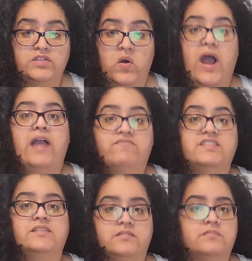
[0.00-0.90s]
So I
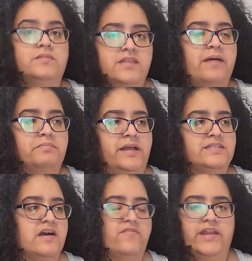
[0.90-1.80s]
stopped
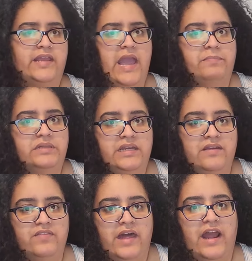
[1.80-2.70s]
myself and I can't
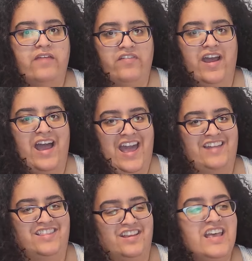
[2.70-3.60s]
believe that I
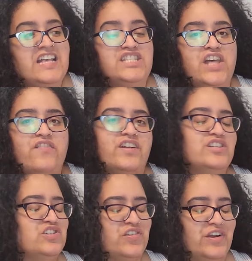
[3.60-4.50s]
had the
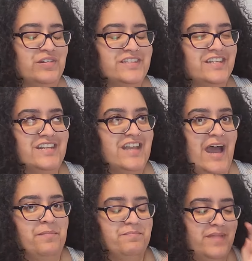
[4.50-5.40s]
self-control to
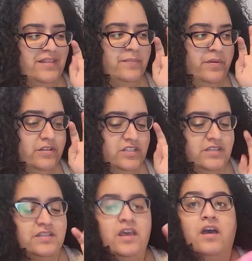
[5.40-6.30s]
not make the
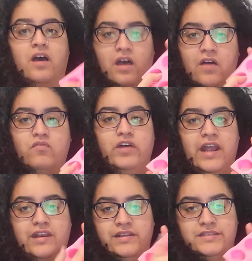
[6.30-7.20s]
purchase of what
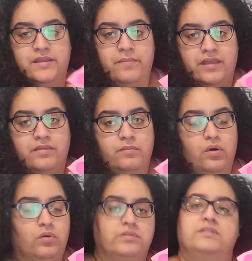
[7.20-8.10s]
I need to make the
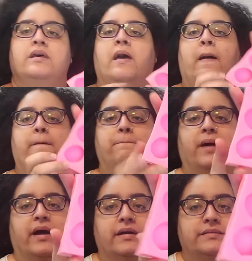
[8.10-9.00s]
molds.
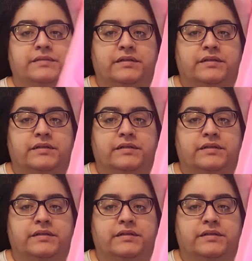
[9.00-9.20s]
But